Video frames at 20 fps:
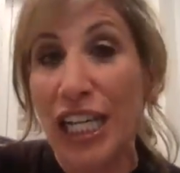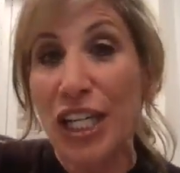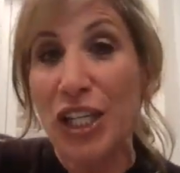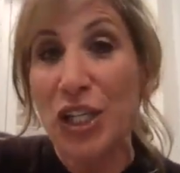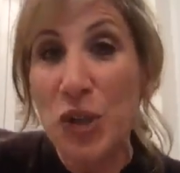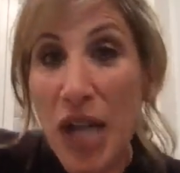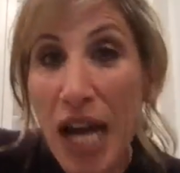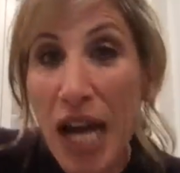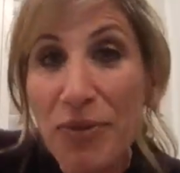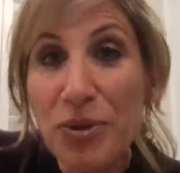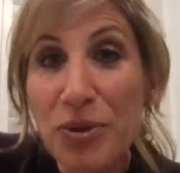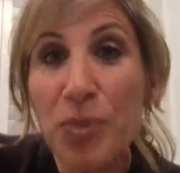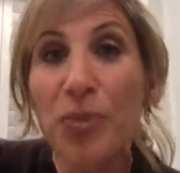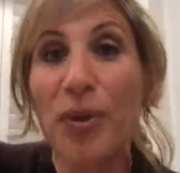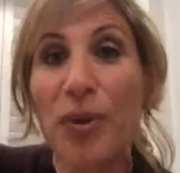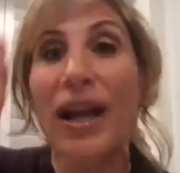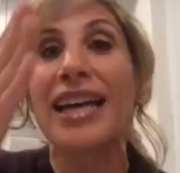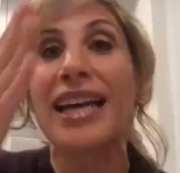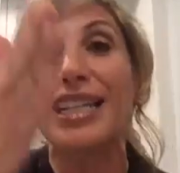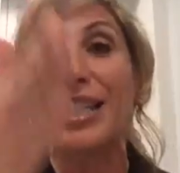You cut the
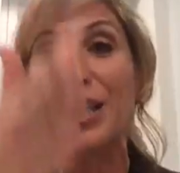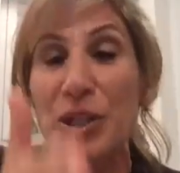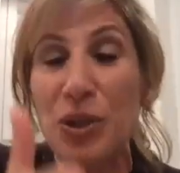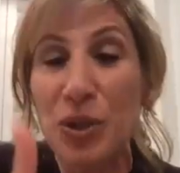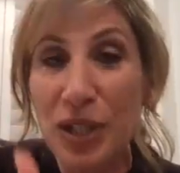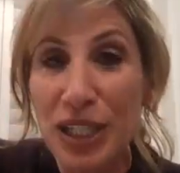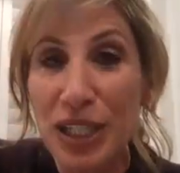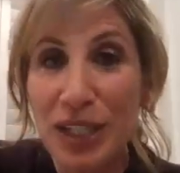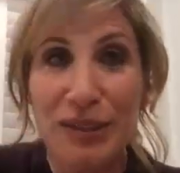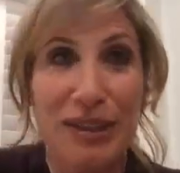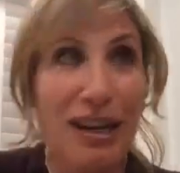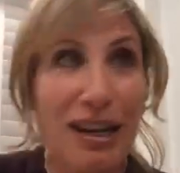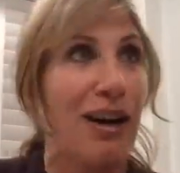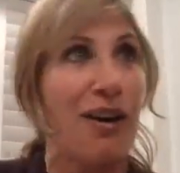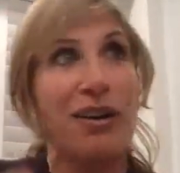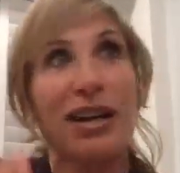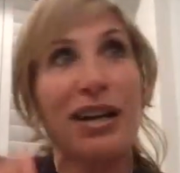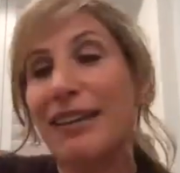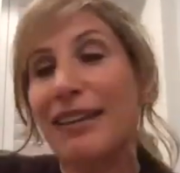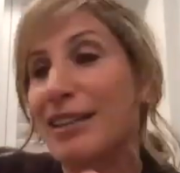bread and you go,
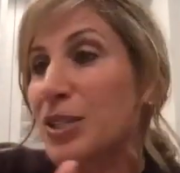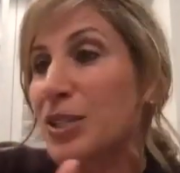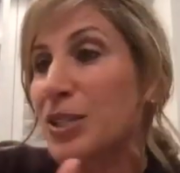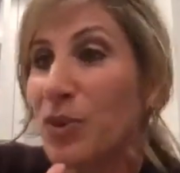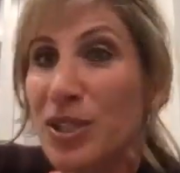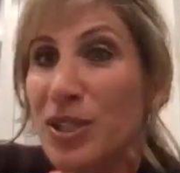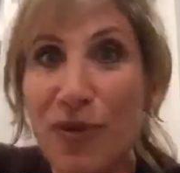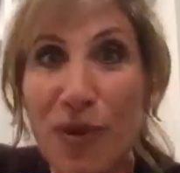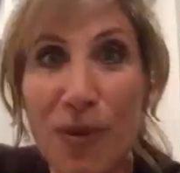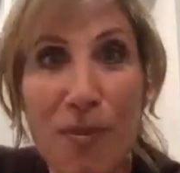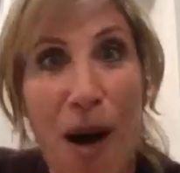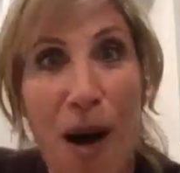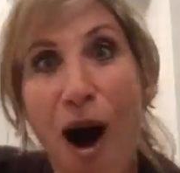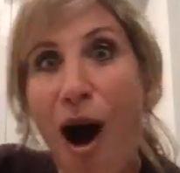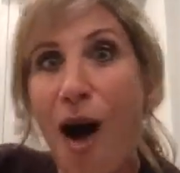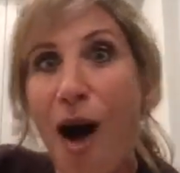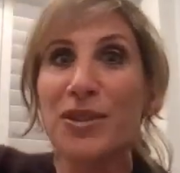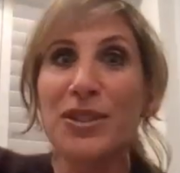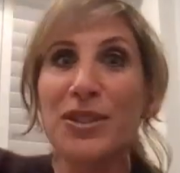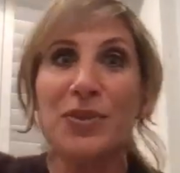okay, this one's for
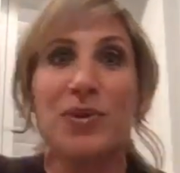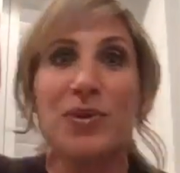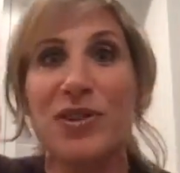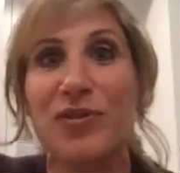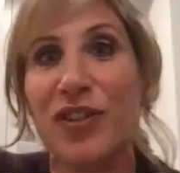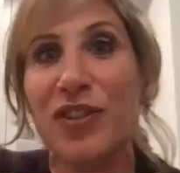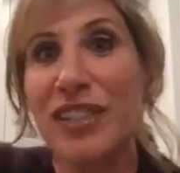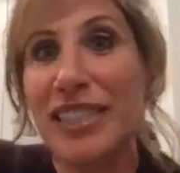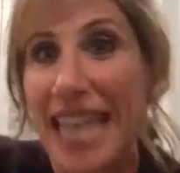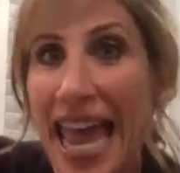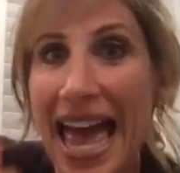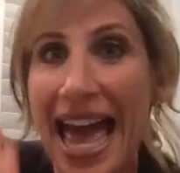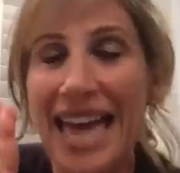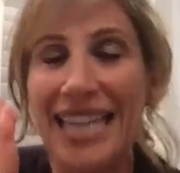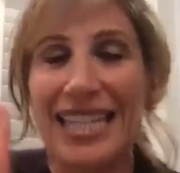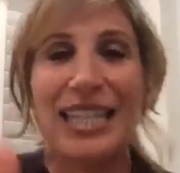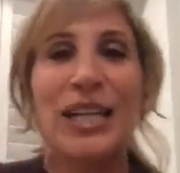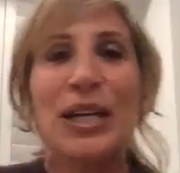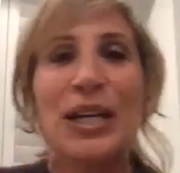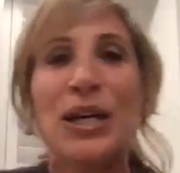mom, this one's for dad,
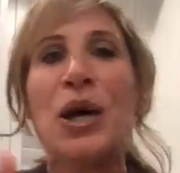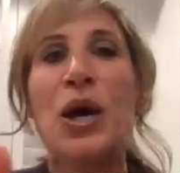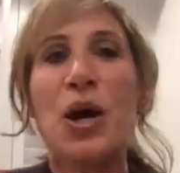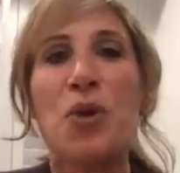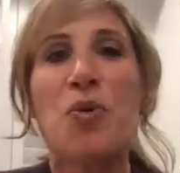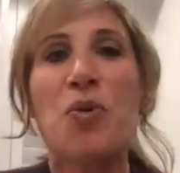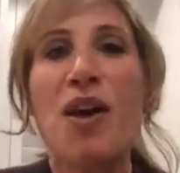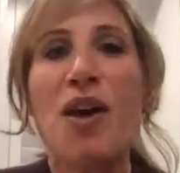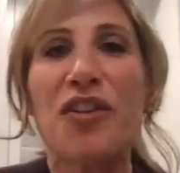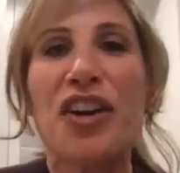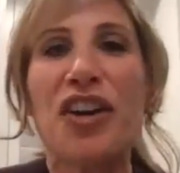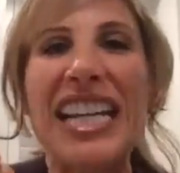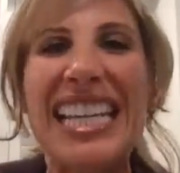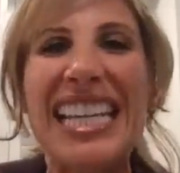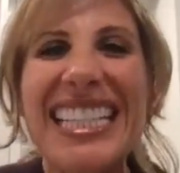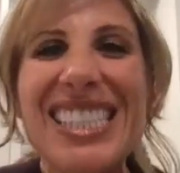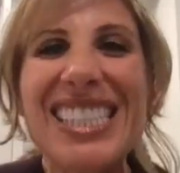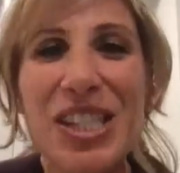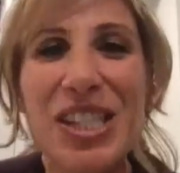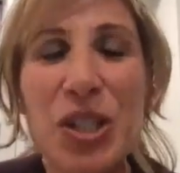and whoever
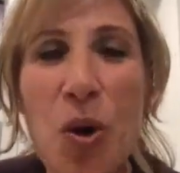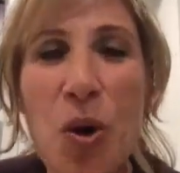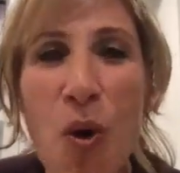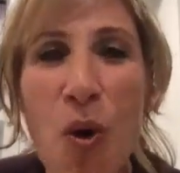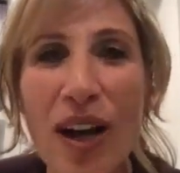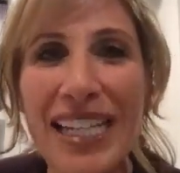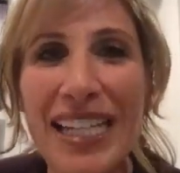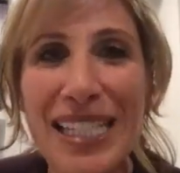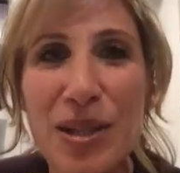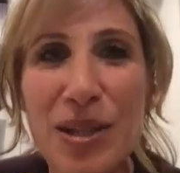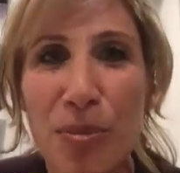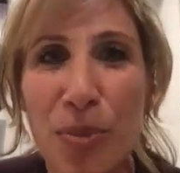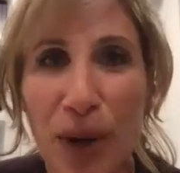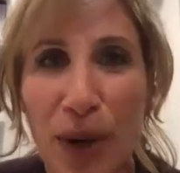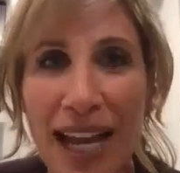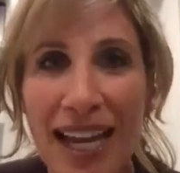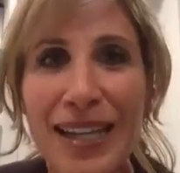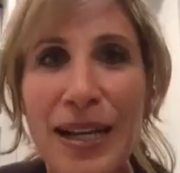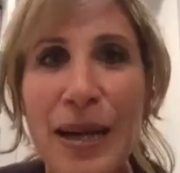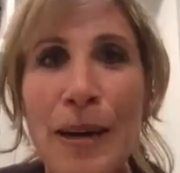gets the coin in the
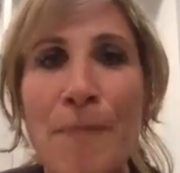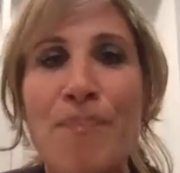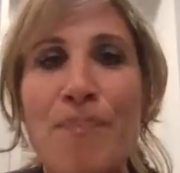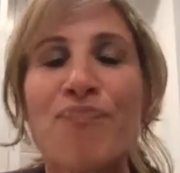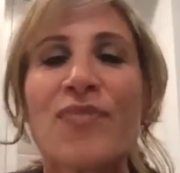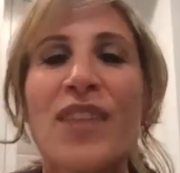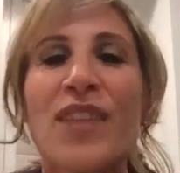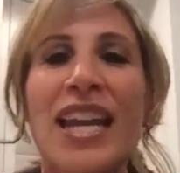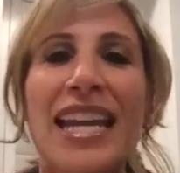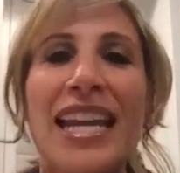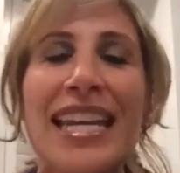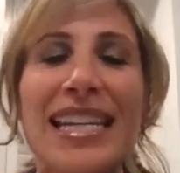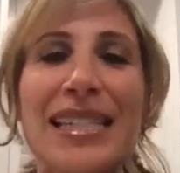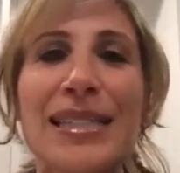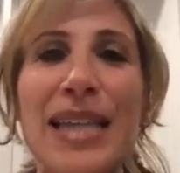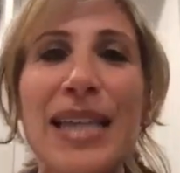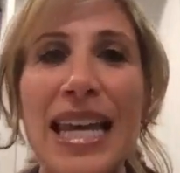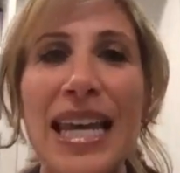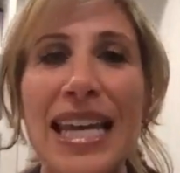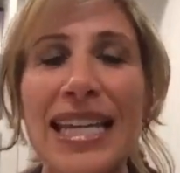bread
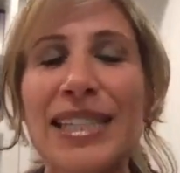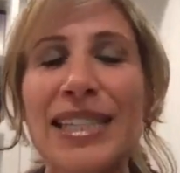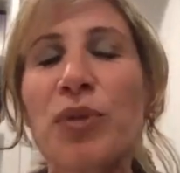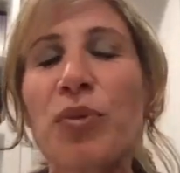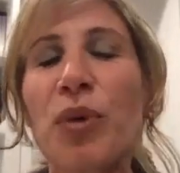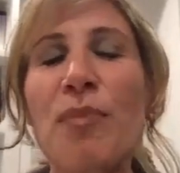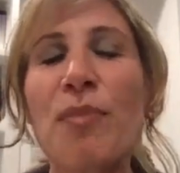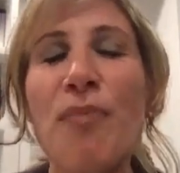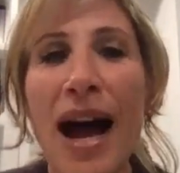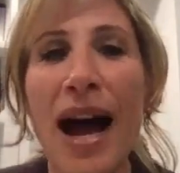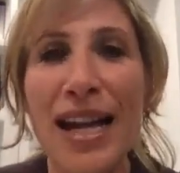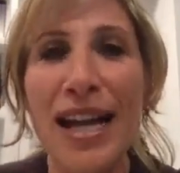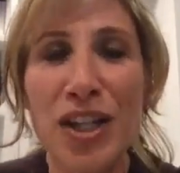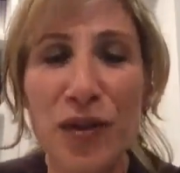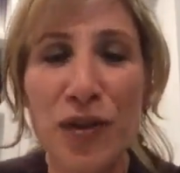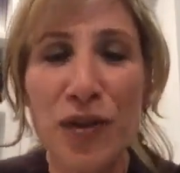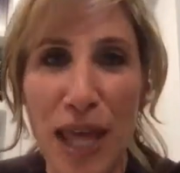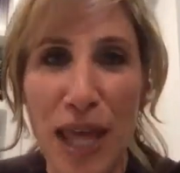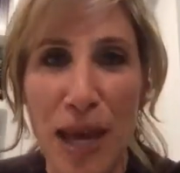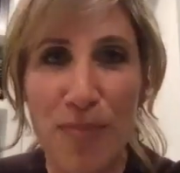it's a reminder
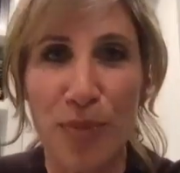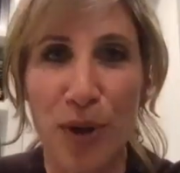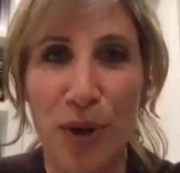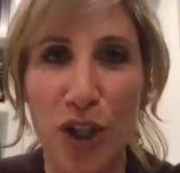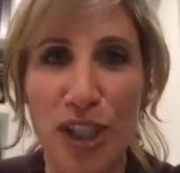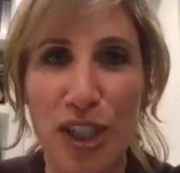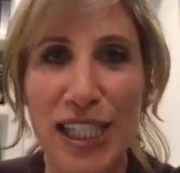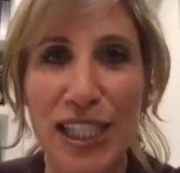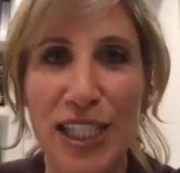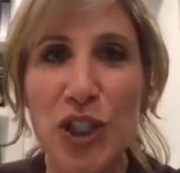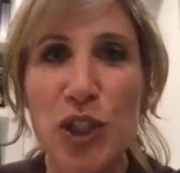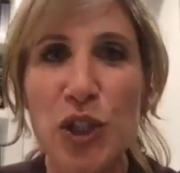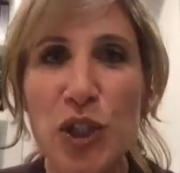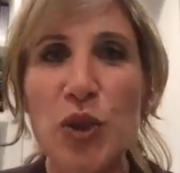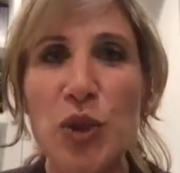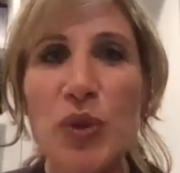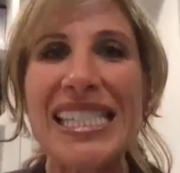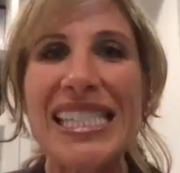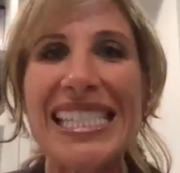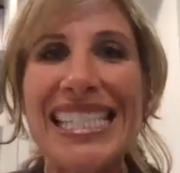for that person
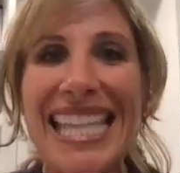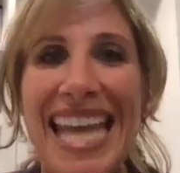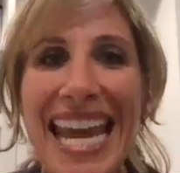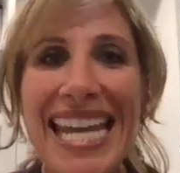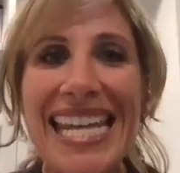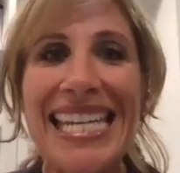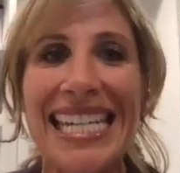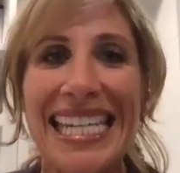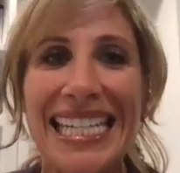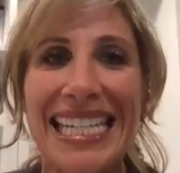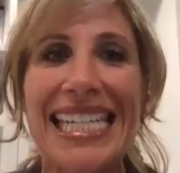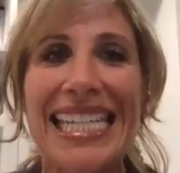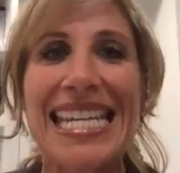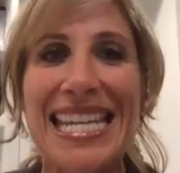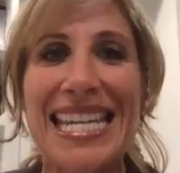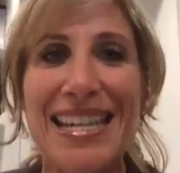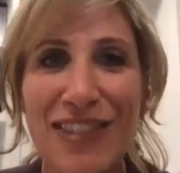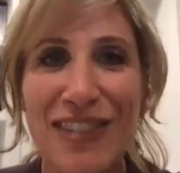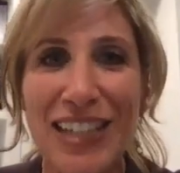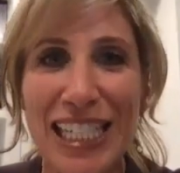to stay in
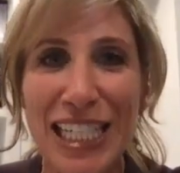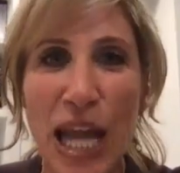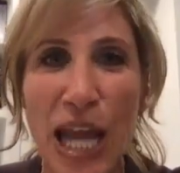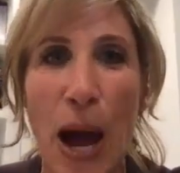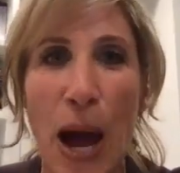giving